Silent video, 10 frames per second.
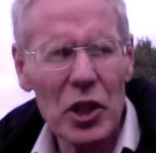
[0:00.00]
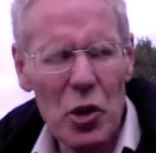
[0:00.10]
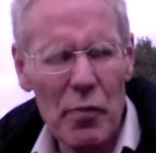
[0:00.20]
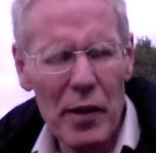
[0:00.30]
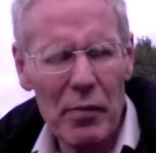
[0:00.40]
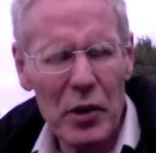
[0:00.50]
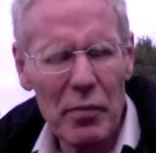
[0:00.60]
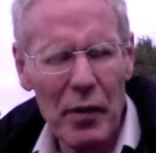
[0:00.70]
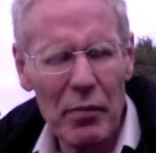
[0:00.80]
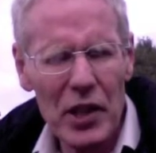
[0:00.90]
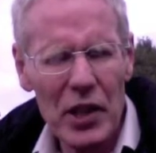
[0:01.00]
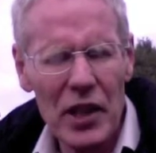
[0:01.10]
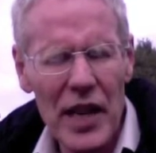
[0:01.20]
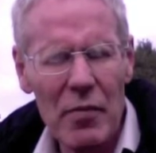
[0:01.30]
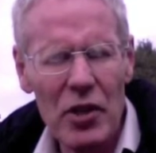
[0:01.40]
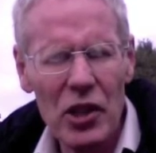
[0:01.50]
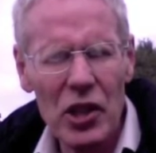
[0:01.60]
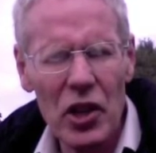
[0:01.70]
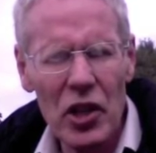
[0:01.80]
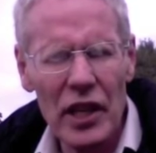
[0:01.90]
2 papers published, the names are
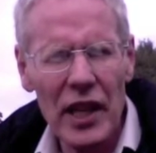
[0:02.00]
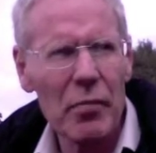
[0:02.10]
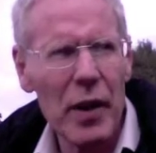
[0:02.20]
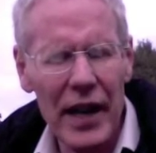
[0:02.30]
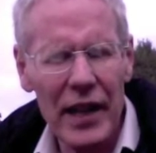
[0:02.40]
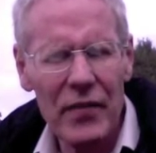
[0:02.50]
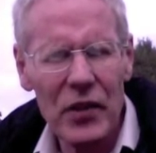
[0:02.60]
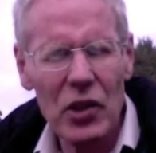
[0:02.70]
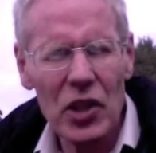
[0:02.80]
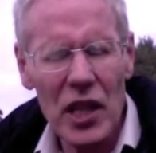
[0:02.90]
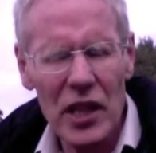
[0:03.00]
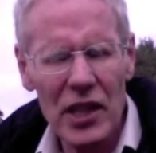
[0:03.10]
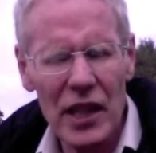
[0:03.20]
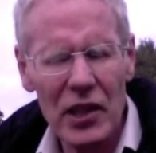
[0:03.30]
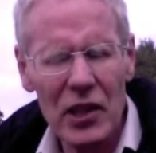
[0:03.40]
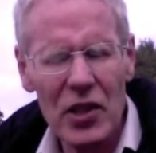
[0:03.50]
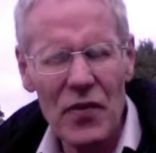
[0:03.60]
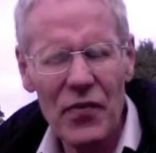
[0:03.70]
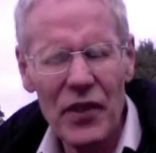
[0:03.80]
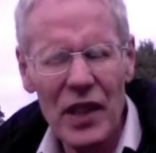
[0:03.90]
Johnston and Albana, you can see the titles.
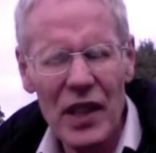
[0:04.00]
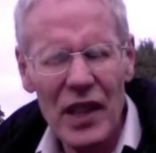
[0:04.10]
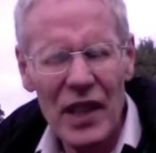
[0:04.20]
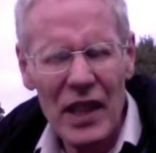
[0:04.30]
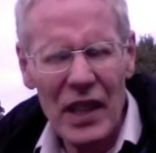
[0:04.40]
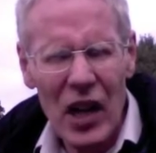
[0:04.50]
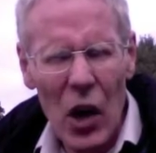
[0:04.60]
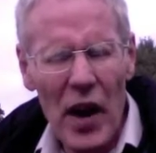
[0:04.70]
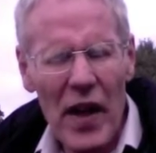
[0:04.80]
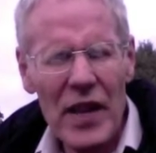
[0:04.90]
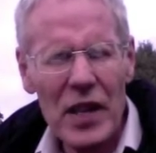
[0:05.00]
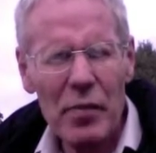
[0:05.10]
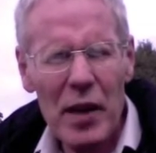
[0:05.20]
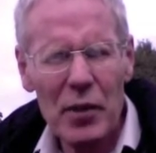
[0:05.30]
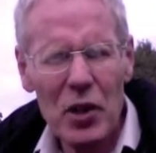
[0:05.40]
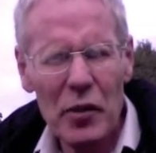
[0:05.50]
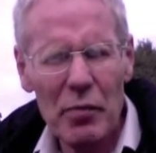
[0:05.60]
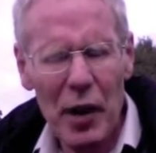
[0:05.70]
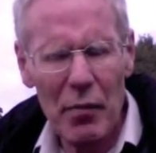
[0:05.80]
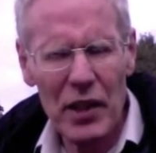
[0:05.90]
And when these papers were
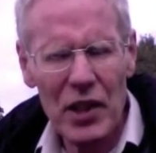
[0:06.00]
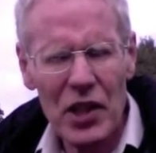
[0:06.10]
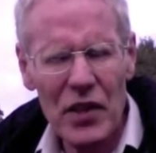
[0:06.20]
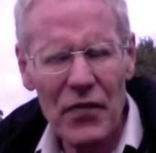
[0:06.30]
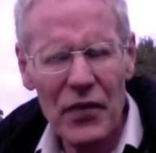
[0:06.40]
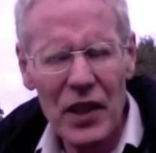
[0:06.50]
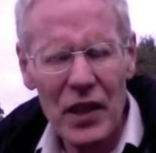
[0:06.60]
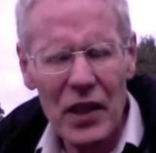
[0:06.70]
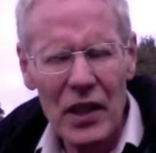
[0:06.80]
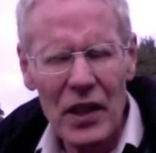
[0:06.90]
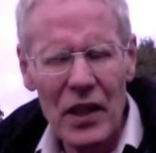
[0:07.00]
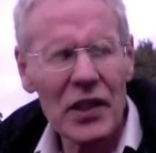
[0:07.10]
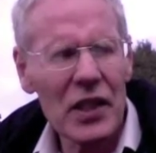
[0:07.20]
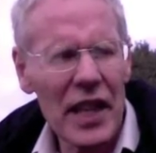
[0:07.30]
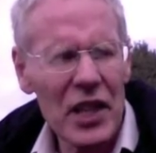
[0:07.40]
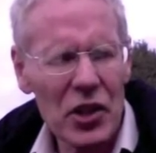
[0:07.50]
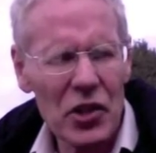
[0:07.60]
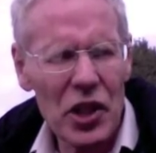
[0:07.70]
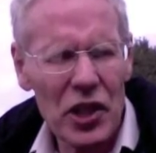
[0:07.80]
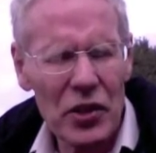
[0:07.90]
published in international
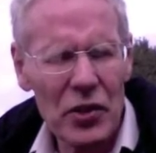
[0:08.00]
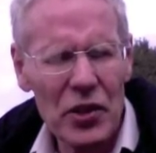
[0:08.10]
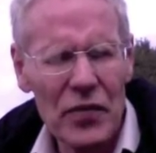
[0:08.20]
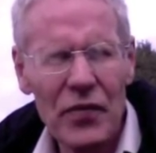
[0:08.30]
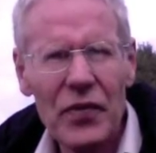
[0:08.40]
journals,